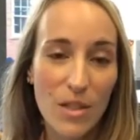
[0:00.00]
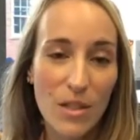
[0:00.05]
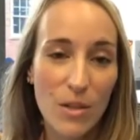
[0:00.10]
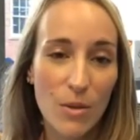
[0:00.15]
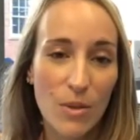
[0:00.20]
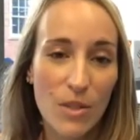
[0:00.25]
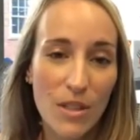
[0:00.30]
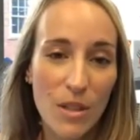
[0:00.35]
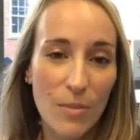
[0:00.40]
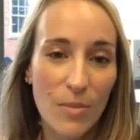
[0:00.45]
So
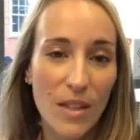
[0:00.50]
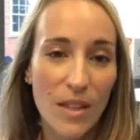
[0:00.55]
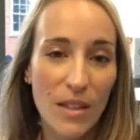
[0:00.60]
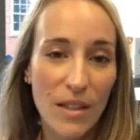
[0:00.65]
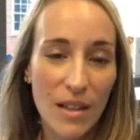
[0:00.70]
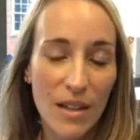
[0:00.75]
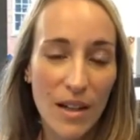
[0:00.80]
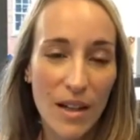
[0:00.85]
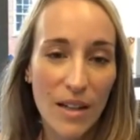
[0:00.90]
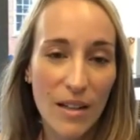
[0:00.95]
it's something
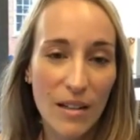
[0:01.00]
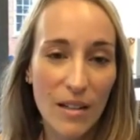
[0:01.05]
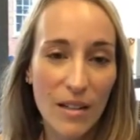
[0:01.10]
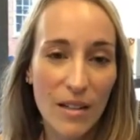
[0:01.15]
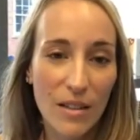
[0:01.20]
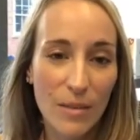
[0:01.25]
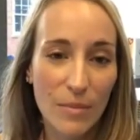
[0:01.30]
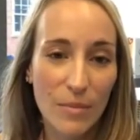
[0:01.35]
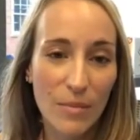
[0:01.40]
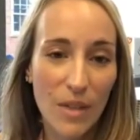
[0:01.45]
that
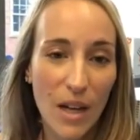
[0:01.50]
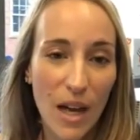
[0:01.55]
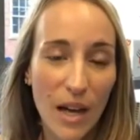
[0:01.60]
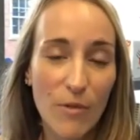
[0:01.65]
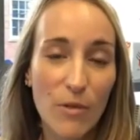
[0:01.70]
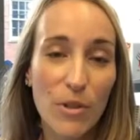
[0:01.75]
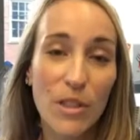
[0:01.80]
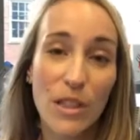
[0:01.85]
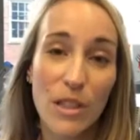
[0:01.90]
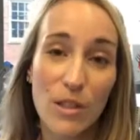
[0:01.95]
I
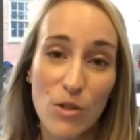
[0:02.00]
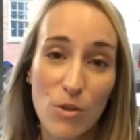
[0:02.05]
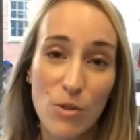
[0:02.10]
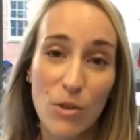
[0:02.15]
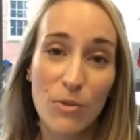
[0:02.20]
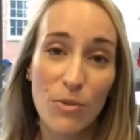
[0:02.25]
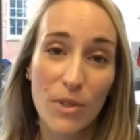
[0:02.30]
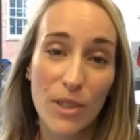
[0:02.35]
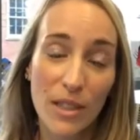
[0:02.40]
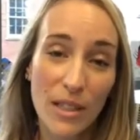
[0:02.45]
really
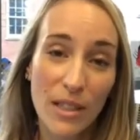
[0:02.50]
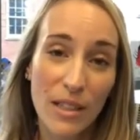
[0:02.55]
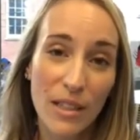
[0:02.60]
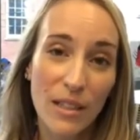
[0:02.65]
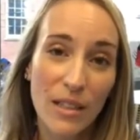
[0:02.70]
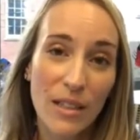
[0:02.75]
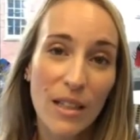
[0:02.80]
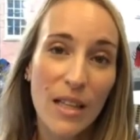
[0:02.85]
enjoyed reading it